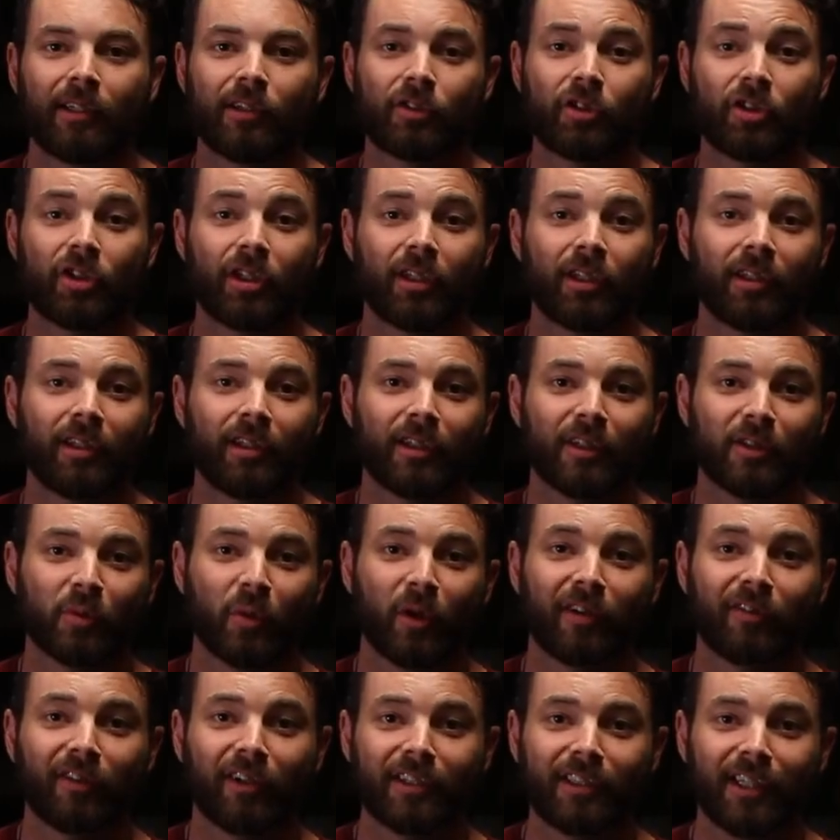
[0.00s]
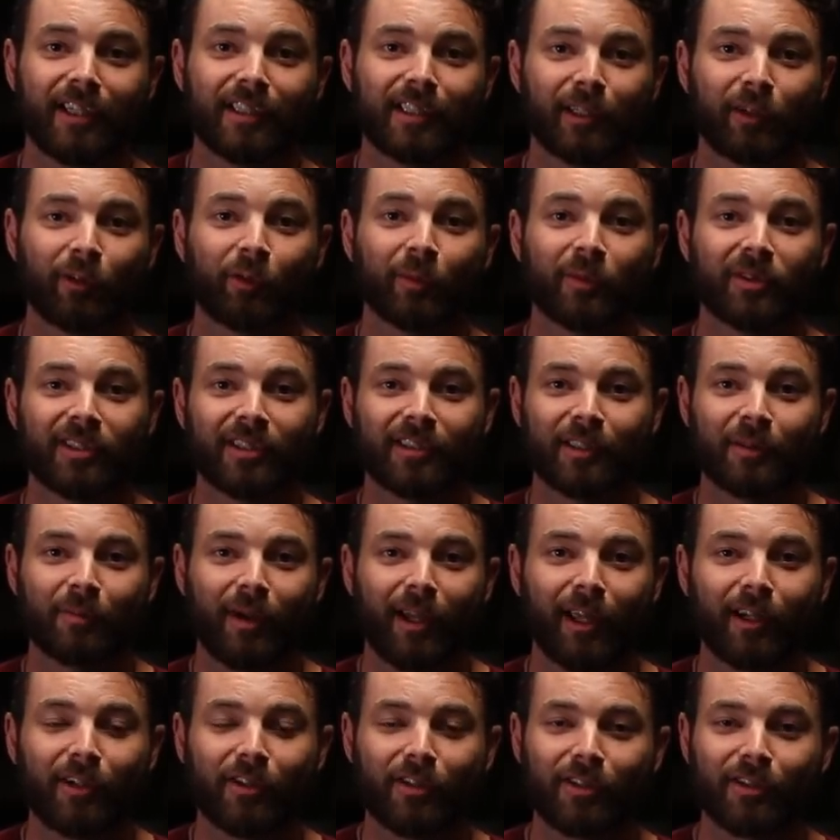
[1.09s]
She is one of our tasting room assistant
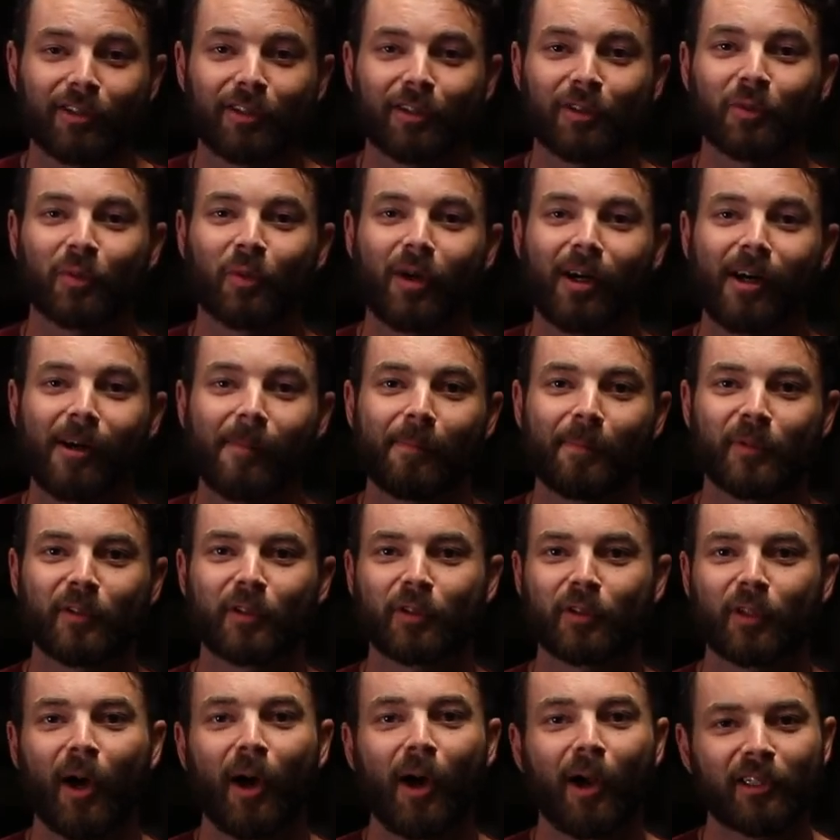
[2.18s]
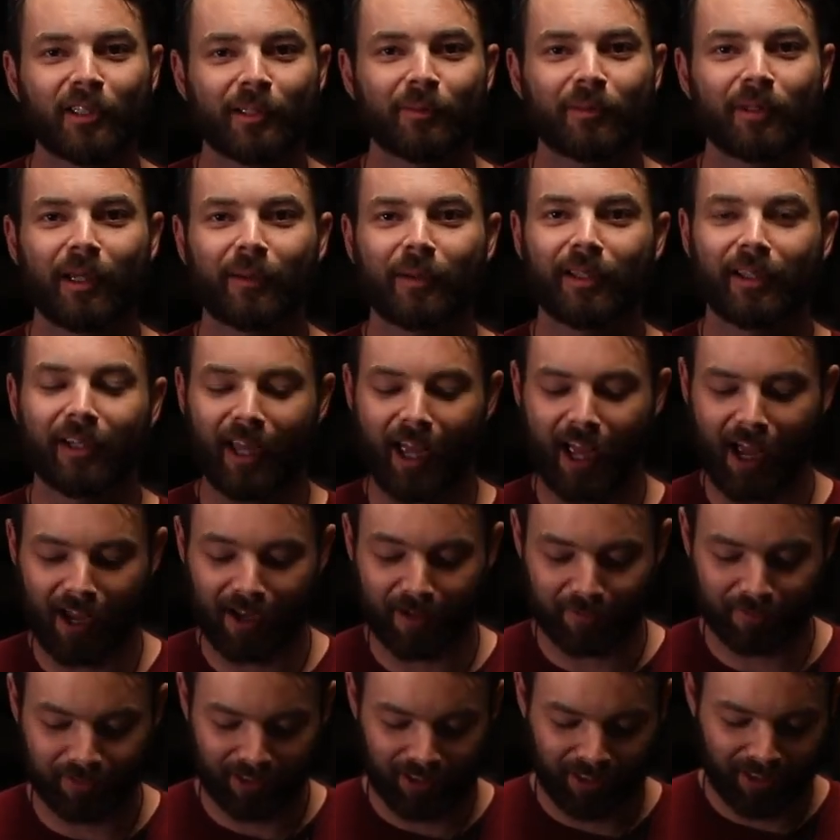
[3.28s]
managers as well. So it's awesome to be able to
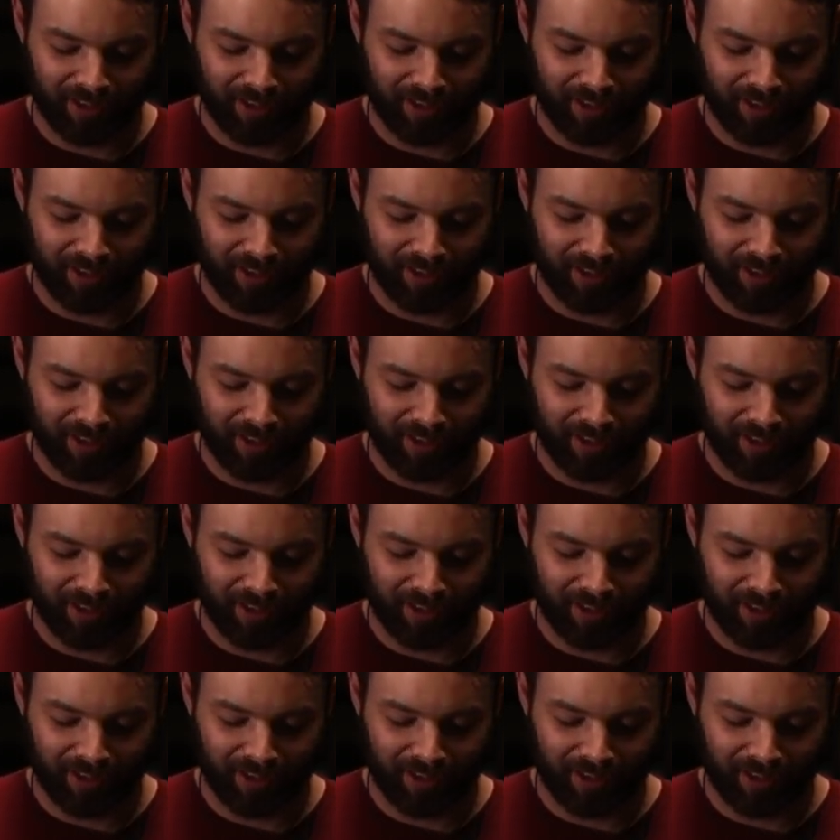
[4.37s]
have